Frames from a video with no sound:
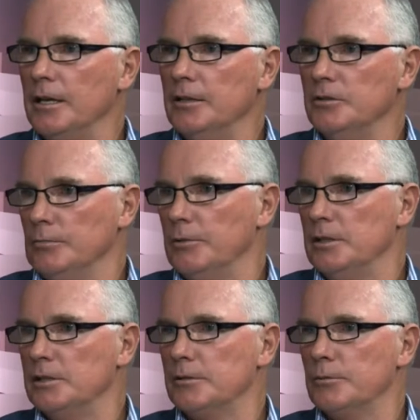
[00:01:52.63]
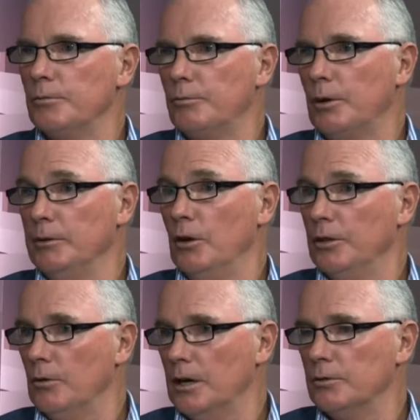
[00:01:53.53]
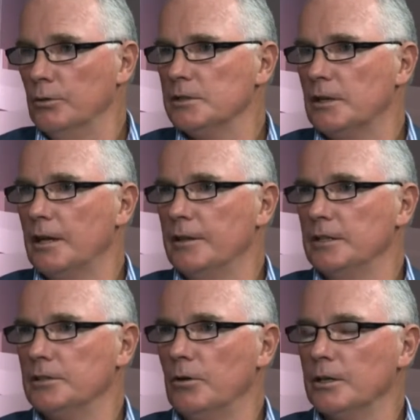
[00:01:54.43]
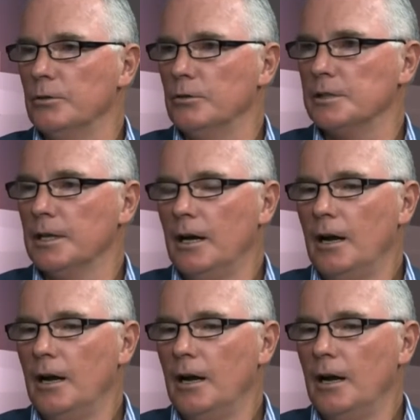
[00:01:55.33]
is probably not the right course. I don't think is the right course.